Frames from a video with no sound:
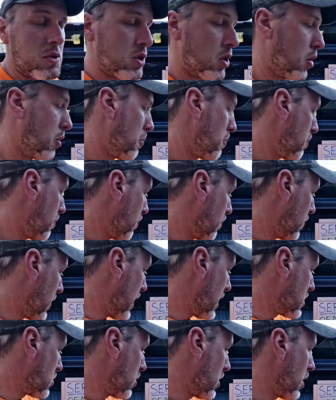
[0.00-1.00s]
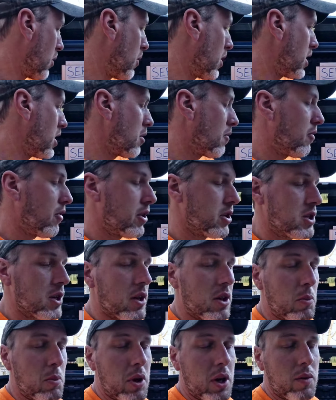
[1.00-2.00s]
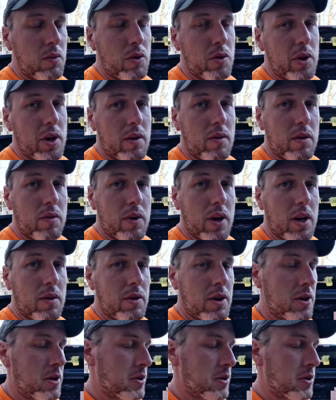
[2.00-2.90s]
So that's why they want you to flush out the brake fluid every 5